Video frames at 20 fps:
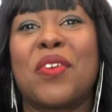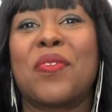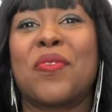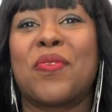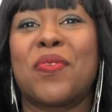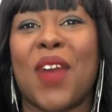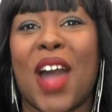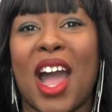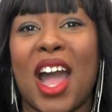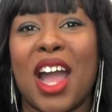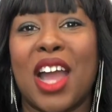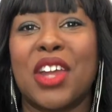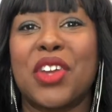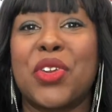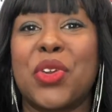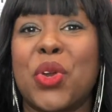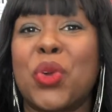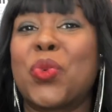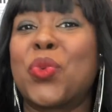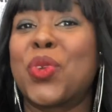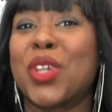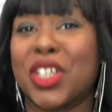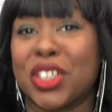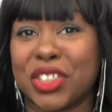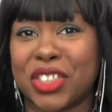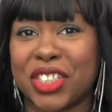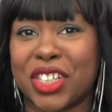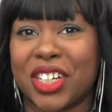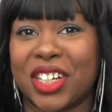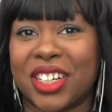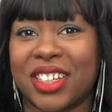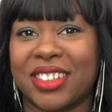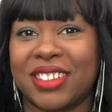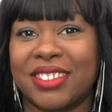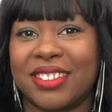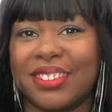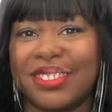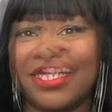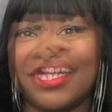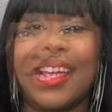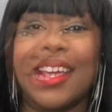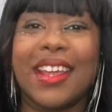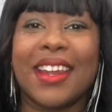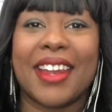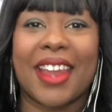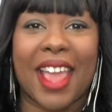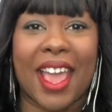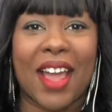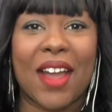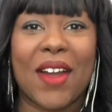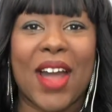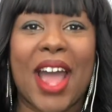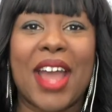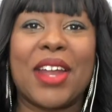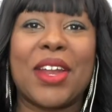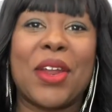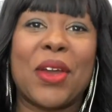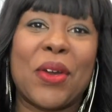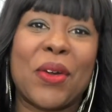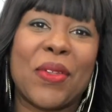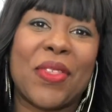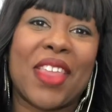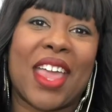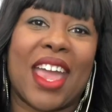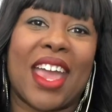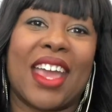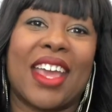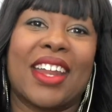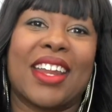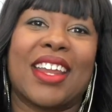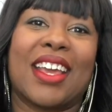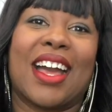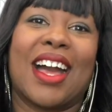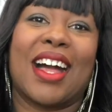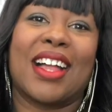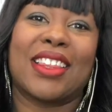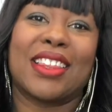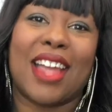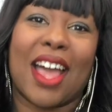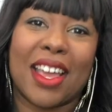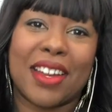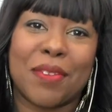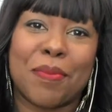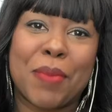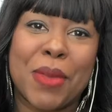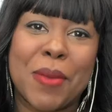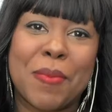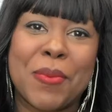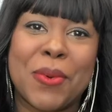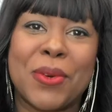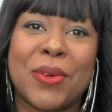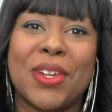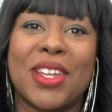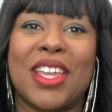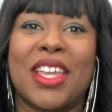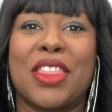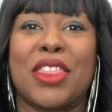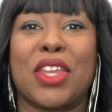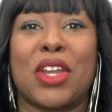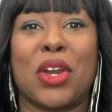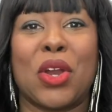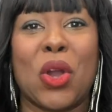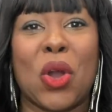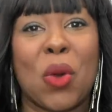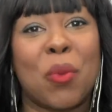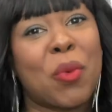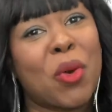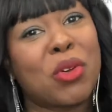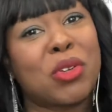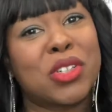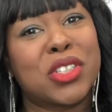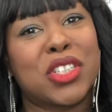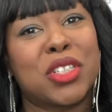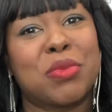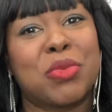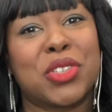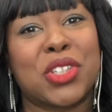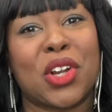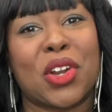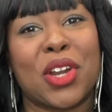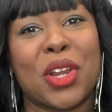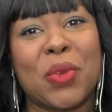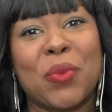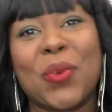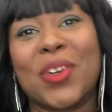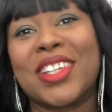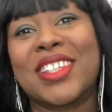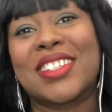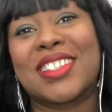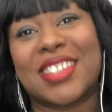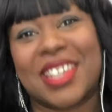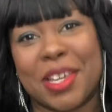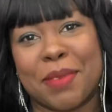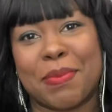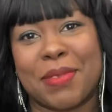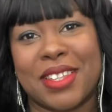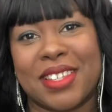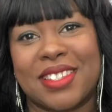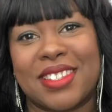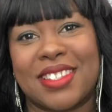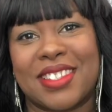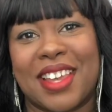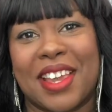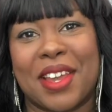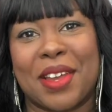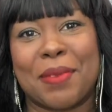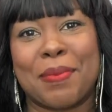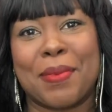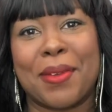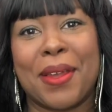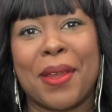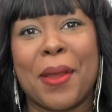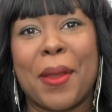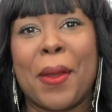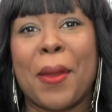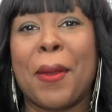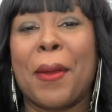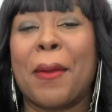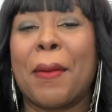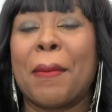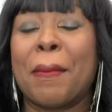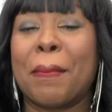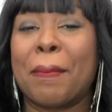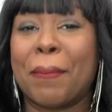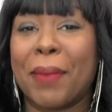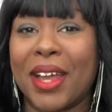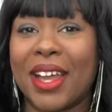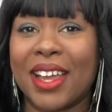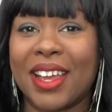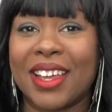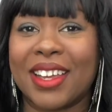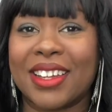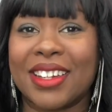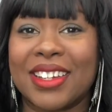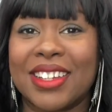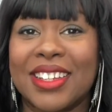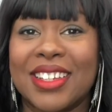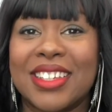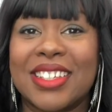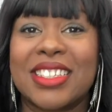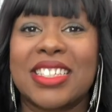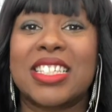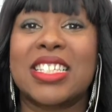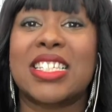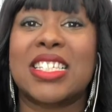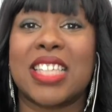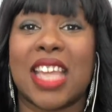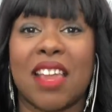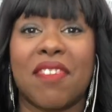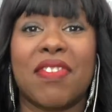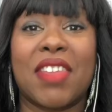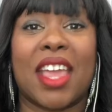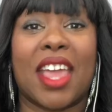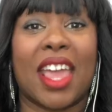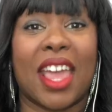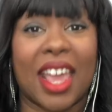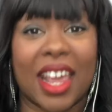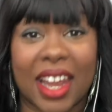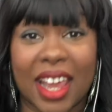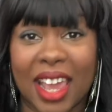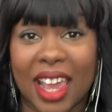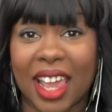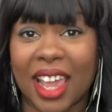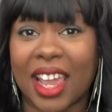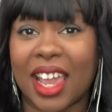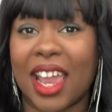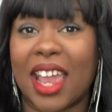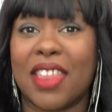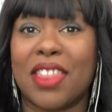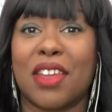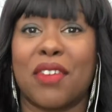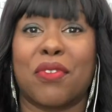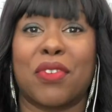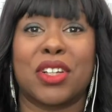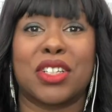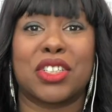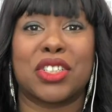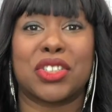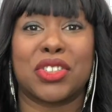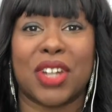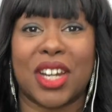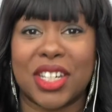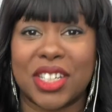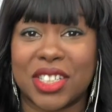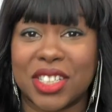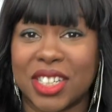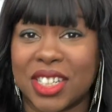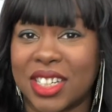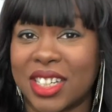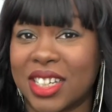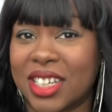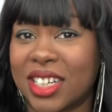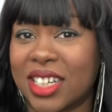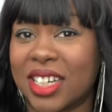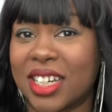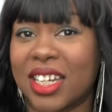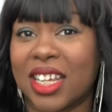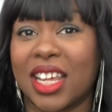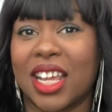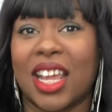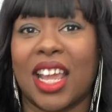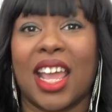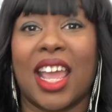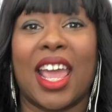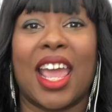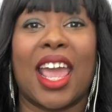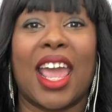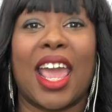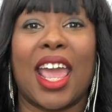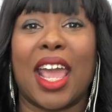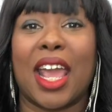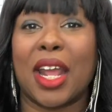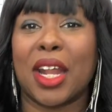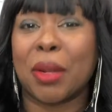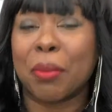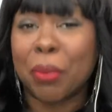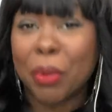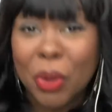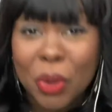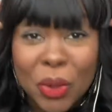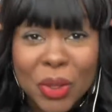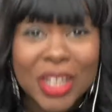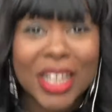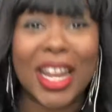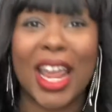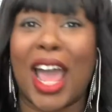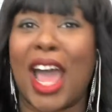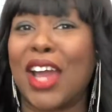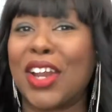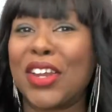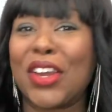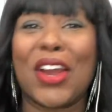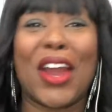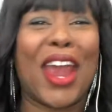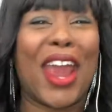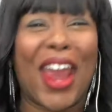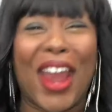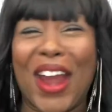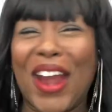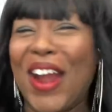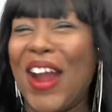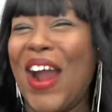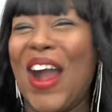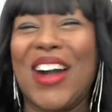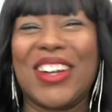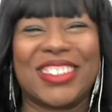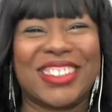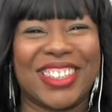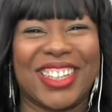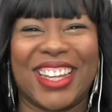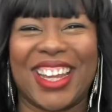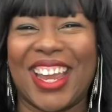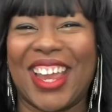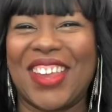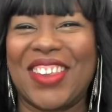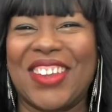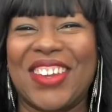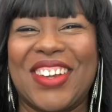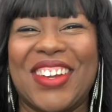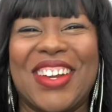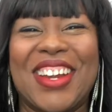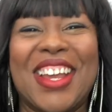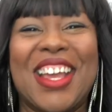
find your realtor. Now, I know that a lot of people in their home ownership journey want to skip this step, but to save the headache and the frustration and pulling out your hair altogether,